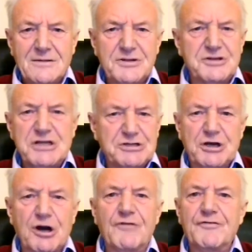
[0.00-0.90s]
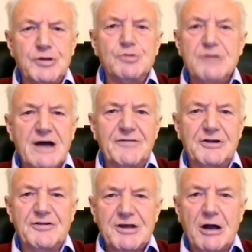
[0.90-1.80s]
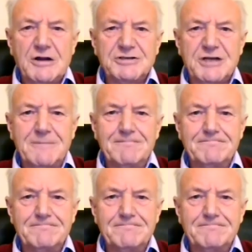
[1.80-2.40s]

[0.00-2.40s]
the teaching of New Covenant theology.